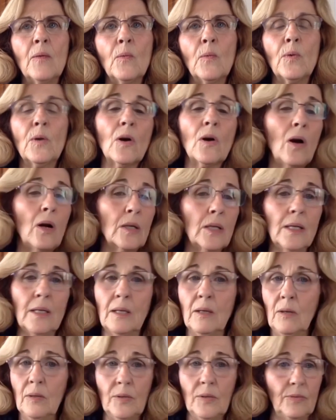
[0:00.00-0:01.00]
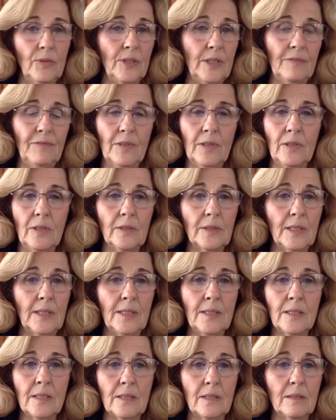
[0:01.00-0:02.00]
we're all going to go through
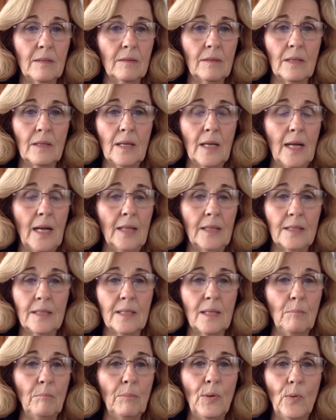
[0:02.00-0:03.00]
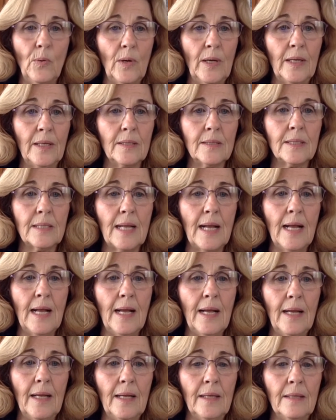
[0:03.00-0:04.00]
difficulties yeah. at some point.
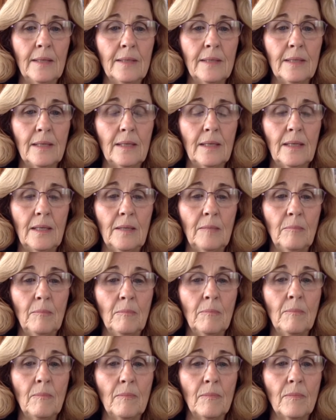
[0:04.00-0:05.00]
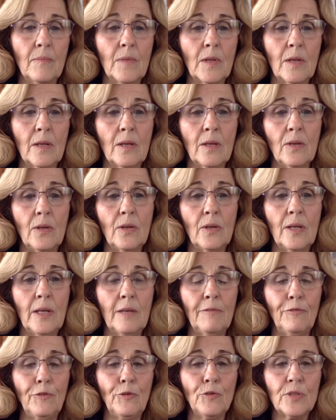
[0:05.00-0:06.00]
And um,
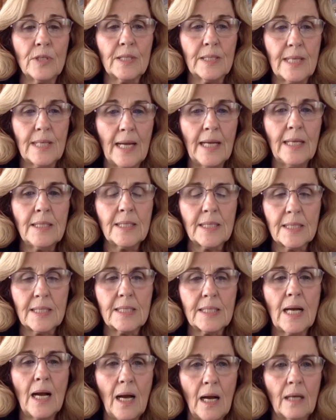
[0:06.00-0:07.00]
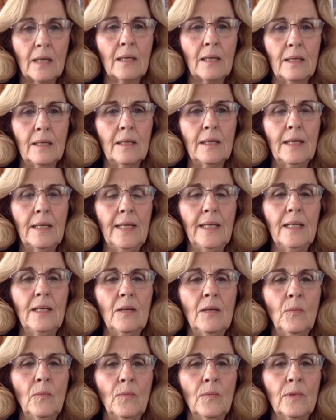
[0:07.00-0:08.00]
if you stay stuck
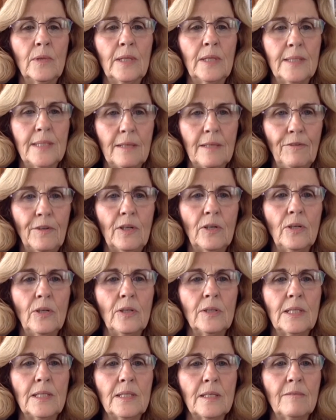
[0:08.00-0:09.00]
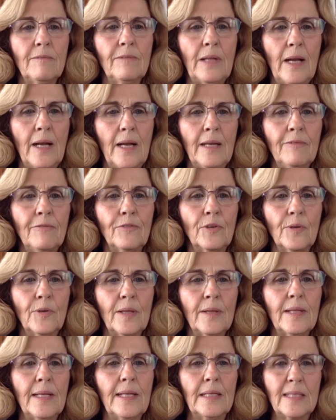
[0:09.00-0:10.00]
in the difficulties of life or
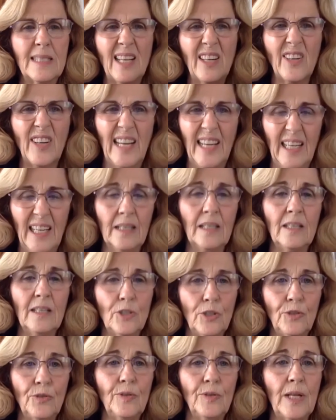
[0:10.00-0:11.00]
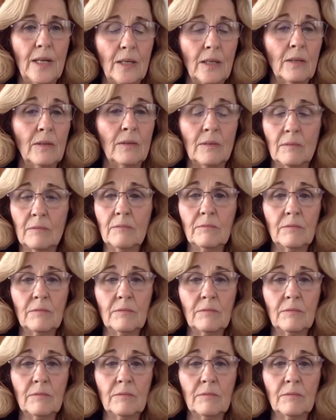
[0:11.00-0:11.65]
the things that are handed to you that are